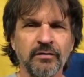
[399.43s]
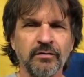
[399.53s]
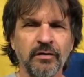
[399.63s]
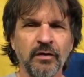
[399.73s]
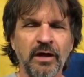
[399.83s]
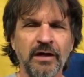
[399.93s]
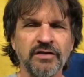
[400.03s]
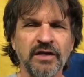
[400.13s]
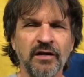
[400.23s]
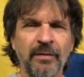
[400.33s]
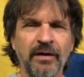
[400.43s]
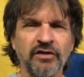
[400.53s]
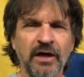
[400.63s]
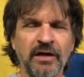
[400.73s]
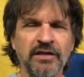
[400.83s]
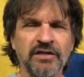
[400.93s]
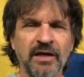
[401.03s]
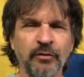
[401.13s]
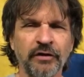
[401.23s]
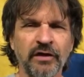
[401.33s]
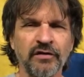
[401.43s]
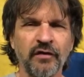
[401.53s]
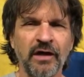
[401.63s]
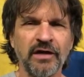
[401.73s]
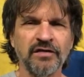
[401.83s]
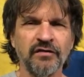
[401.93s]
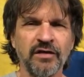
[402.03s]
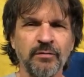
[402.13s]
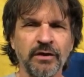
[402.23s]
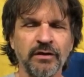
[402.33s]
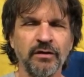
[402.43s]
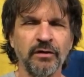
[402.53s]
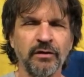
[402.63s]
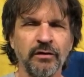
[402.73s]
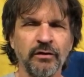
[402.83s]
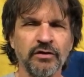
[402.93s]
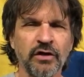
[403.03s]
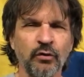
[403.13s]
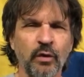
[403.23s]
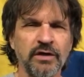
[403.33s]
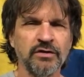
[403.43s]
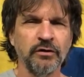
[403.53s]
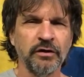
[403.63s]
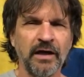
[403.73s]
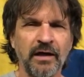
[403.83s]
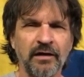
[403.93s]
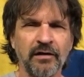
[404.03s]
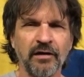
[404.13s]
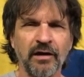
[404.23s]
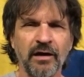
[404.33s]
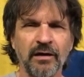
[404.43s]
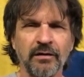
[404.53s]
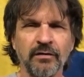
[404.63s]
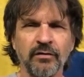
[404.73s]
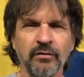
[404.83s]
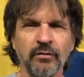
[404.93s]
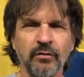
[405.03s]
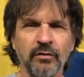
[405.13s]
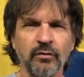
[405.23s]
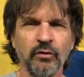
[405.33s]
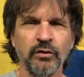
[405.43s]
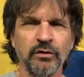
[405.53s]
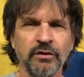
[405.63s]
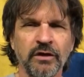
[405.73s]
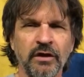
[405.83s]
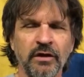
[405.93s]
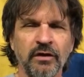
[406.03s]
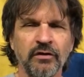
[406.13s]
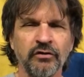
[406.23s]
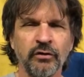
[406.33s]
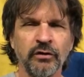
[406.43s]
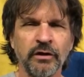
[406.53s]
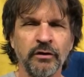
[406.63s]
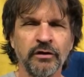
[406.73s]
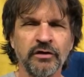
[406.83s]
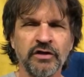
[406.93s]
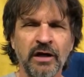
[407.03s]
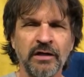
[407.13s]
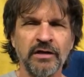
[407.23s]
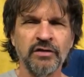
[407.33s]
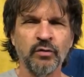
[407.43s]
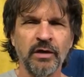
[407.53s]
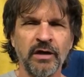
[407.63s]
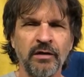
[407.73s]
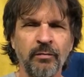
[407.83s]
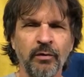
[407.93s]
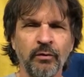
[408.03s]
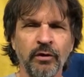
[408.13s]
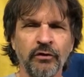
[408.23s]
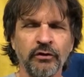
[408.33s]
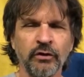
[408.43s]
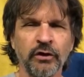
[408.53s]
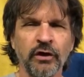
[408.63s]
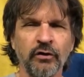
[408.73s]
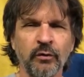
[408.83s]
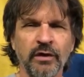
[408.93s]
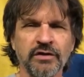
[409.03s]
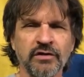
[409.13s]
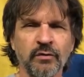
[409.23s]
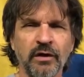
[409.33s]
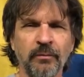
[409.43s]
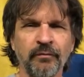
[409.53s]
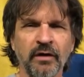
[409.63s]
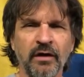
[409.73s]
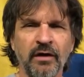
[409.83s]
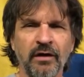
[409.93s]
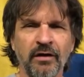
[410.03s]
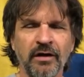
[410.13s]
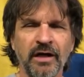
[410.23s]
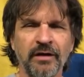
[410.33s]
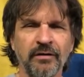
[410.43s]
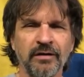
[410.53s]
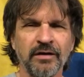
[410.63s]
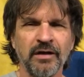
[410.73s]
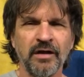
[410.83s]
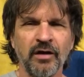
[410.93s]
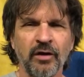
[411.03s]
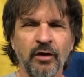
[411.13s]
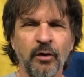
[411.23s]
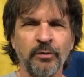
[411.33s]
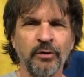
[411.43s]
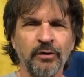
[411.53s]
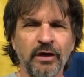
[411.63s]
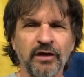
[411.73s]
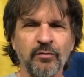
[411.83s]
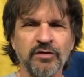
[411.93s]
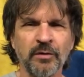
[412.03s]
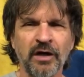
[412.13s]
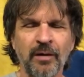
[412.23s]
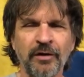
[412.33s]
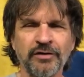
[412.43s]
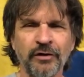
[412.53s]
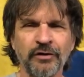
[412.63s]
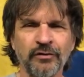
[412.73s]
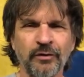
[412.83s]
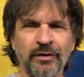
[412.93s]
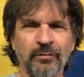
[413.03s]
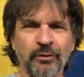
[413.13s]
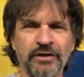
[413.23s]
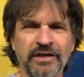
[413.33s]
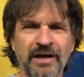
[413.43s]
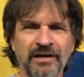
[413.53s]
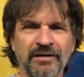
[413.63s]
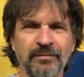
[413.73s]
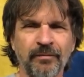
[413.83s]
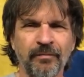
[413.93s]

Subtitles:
a lot said about Chinese table tennis philosophy, but there's other ways to look at it, and we'll certainly look at the Chinese way, but we'll also look at other ways as well. All right. Hope you'll give me some comments on this one. Appreciate it.